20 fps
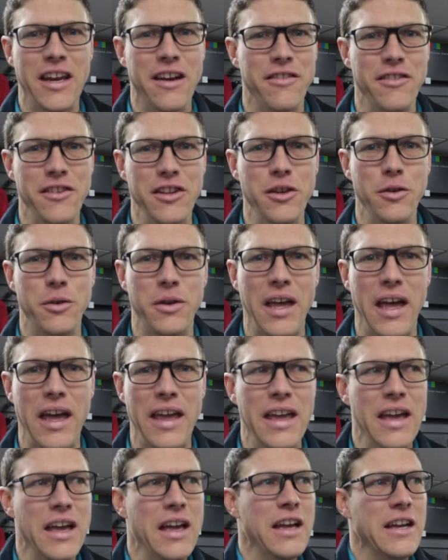here in the
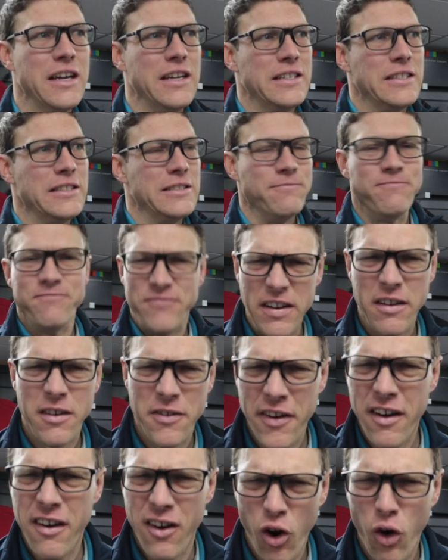UK,
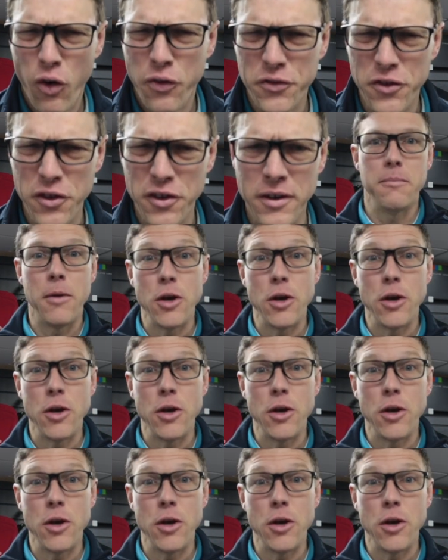very, very often.